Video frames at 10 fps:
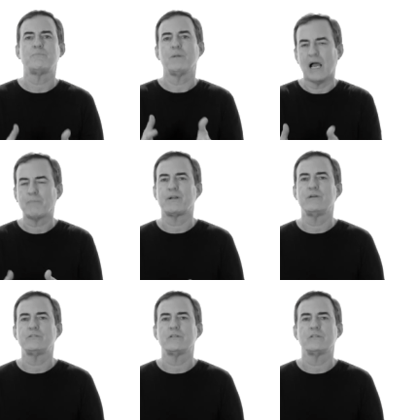block
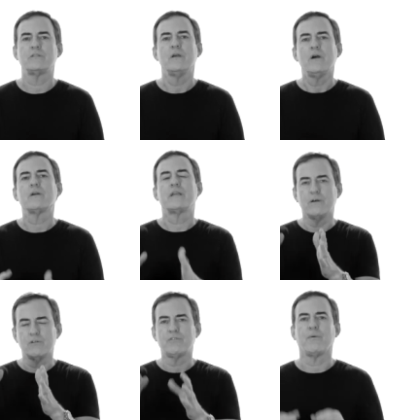producers, or
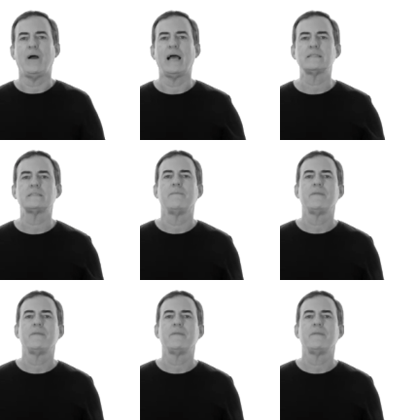guilds for wax.